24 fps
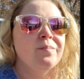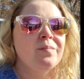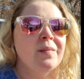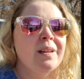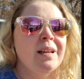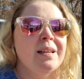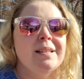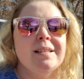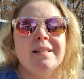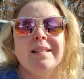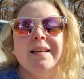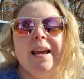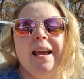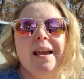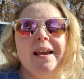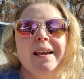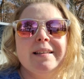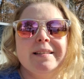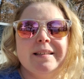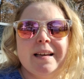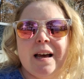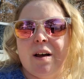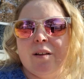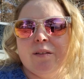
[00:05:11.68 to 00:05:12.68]
staying
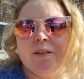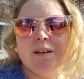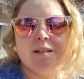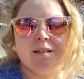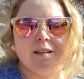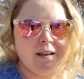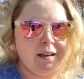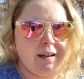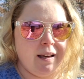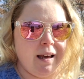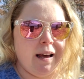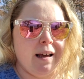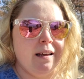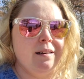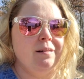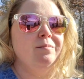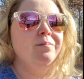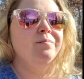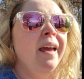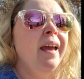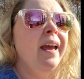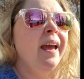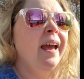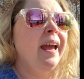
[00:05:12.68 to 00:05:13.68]
as healthy as I can.
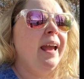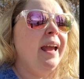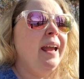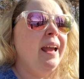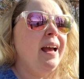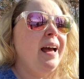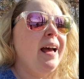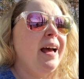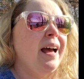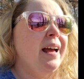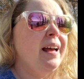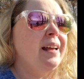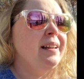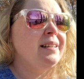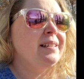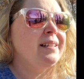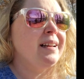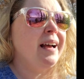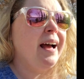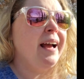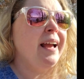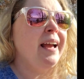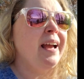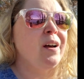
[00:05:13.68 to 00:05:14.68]
And
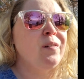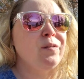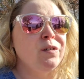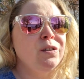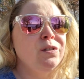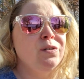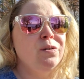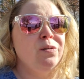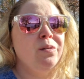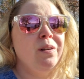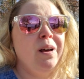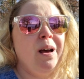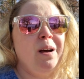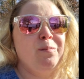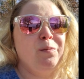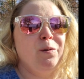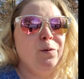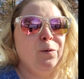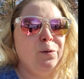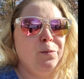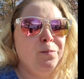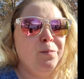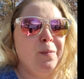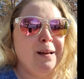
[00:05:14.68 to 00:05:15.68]
I have to do that
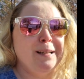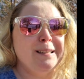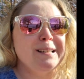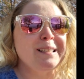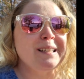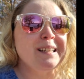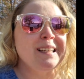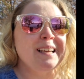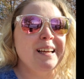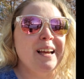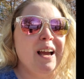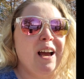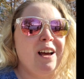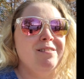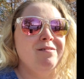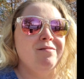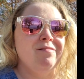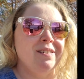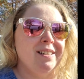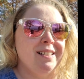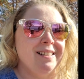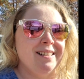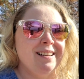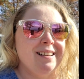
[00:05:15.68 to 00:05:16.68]
both mentally and
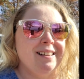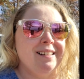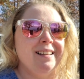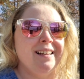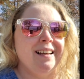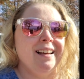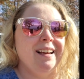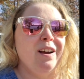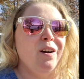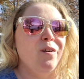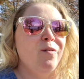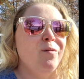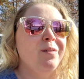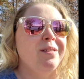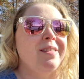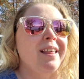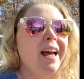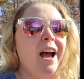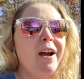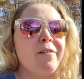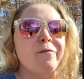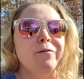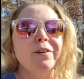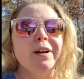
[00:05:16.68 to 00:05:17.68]
physically with
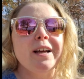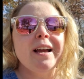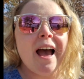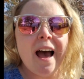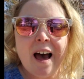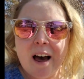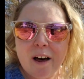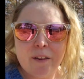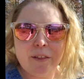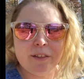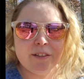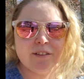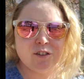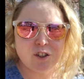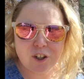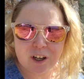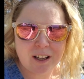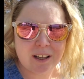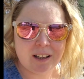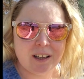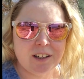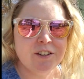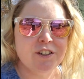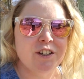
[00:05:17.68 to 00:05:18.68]
every health
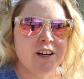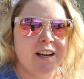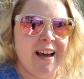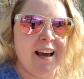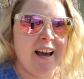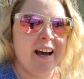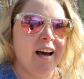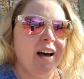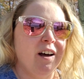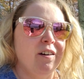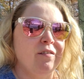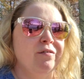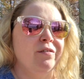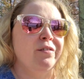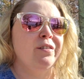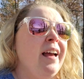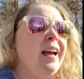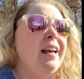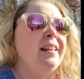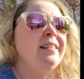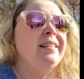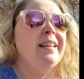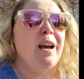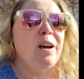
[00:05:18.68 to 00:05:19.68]
challenge I have.
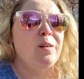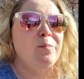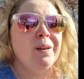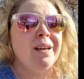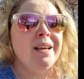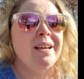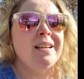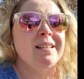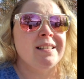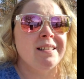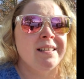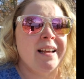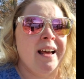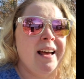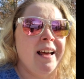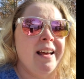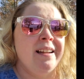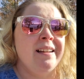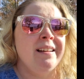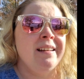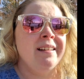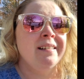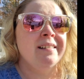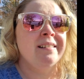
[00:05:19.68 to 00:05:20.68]
And that being
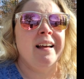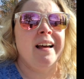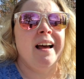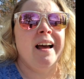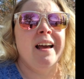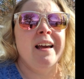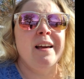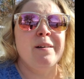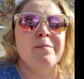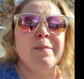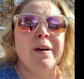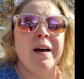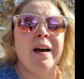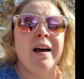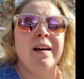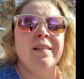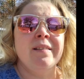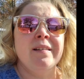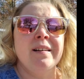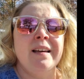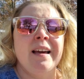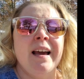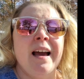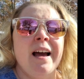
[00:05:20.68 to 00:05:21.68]
said, I'm on
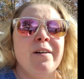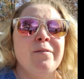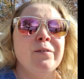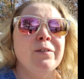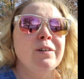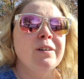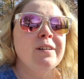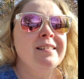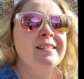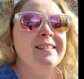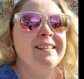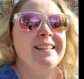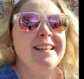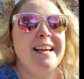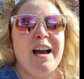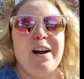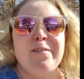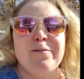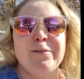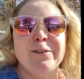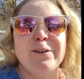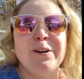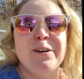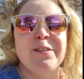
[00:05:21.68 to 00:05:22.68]
the ever, the
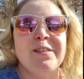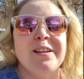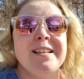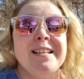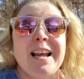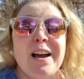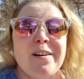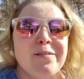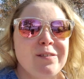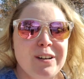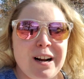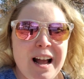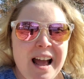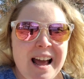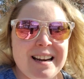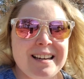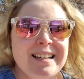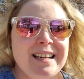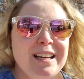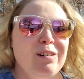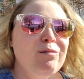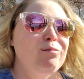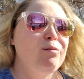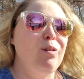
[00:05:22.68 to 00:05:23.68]
ever, the never
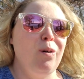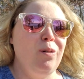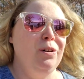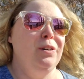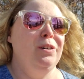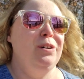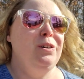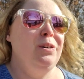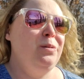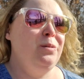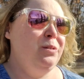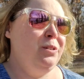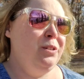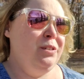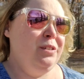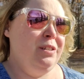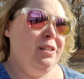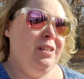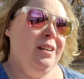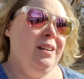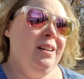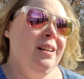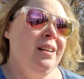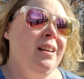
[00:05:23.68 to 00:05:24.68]
ending roller coaster